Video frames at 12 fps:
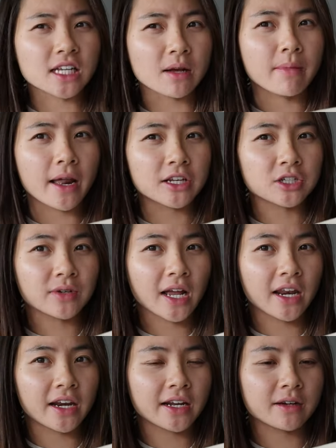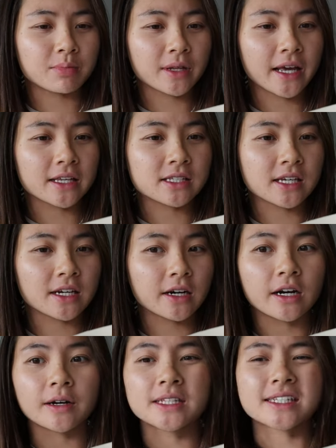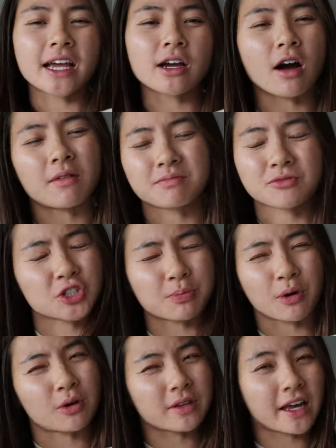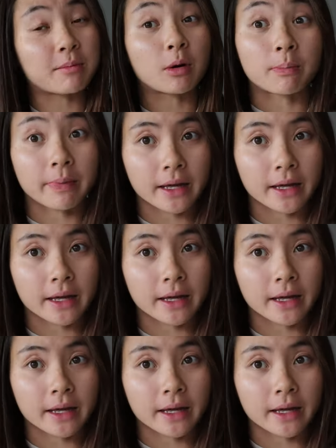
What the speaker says: like a Mediterranean place here. It's like Chipotle, but